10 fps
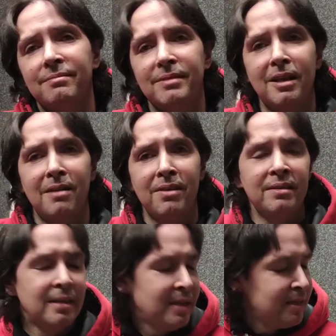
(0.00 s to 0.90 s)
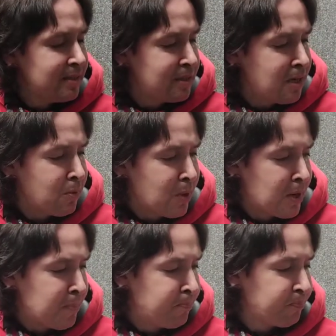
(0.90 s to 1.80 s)
Love it. So,
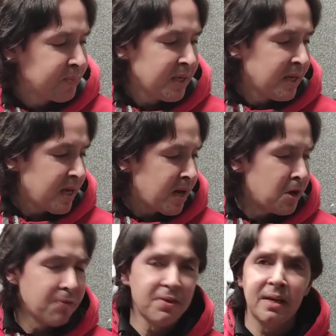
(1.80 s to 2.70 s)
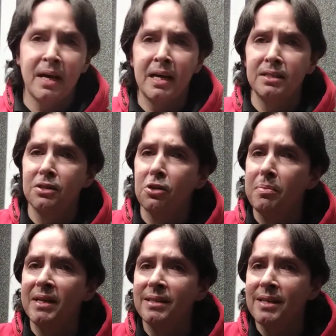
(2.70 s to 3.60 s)
I don't know if you guys know the
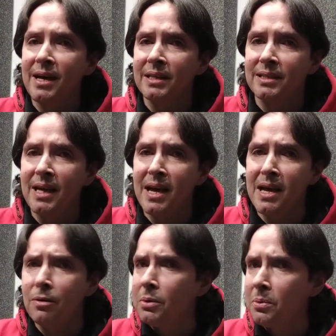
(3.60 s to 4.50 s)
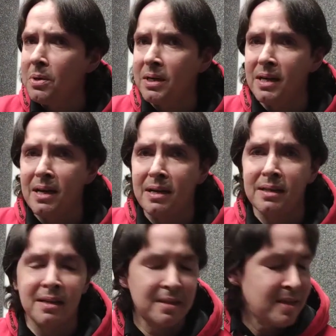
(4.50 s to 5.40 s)
pentatonic scale. We were working on it
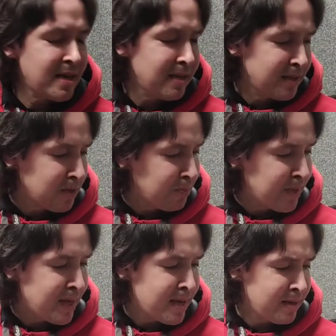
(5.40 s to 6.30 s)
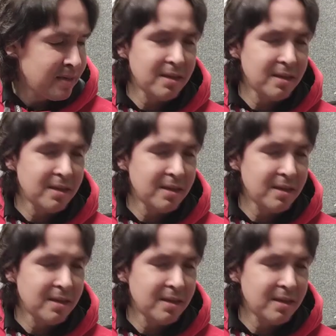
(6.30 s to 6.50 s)
the other day a little bit.